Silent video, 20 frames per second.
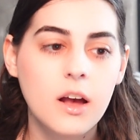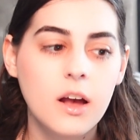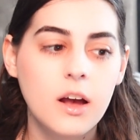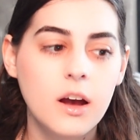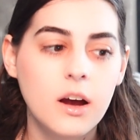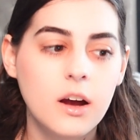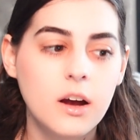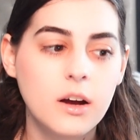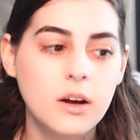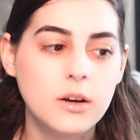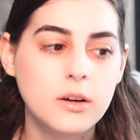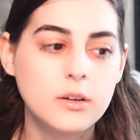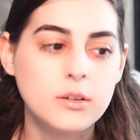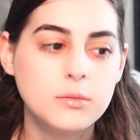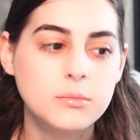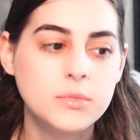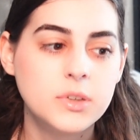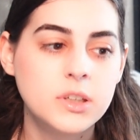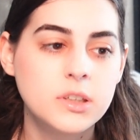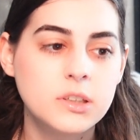
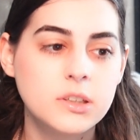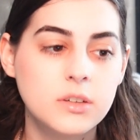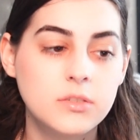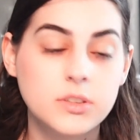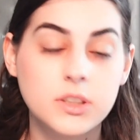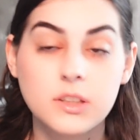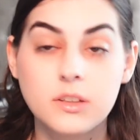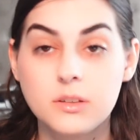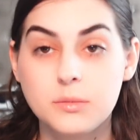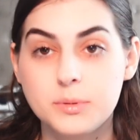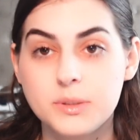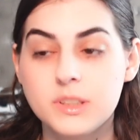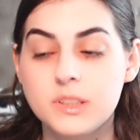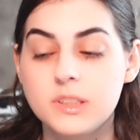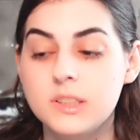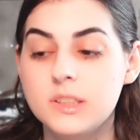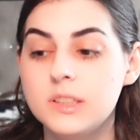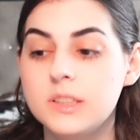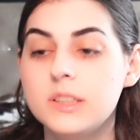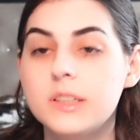of the
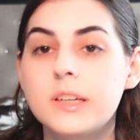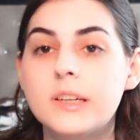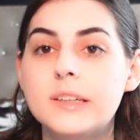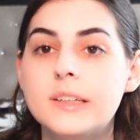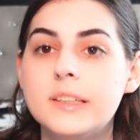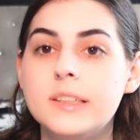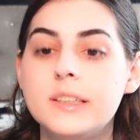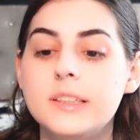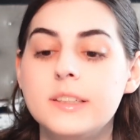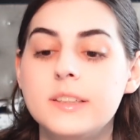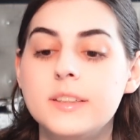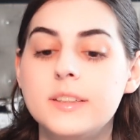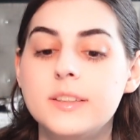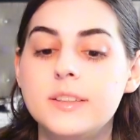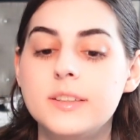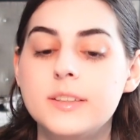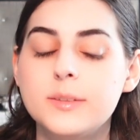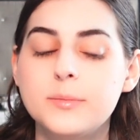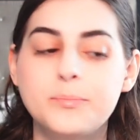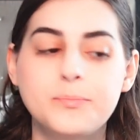LAPD,
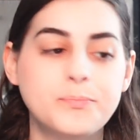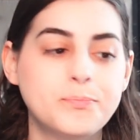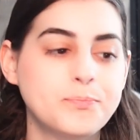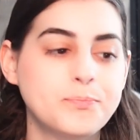and